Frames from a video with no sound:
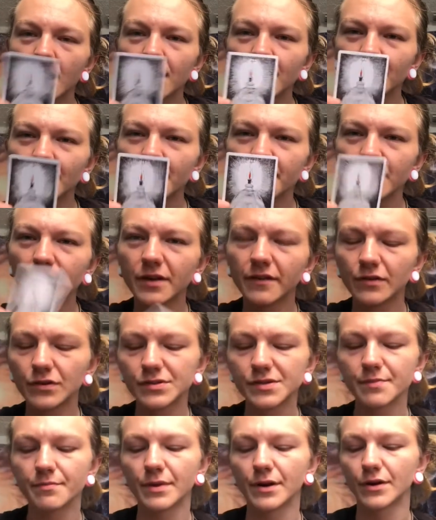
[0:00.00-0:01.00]
let me give you
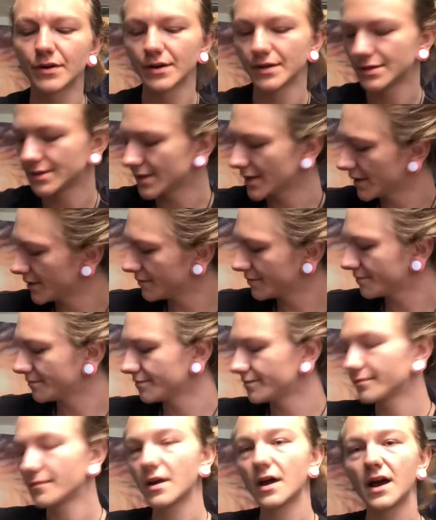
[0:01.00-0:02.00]
some better insight.
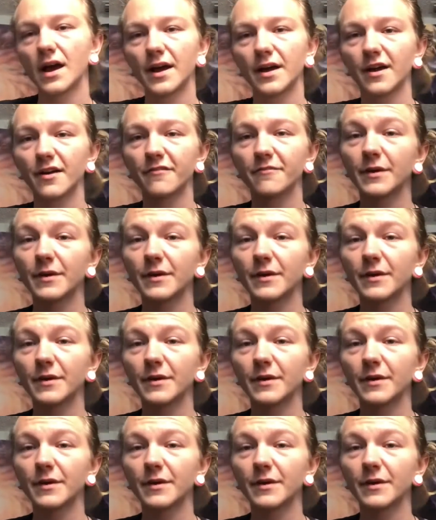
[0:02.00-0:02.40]
I have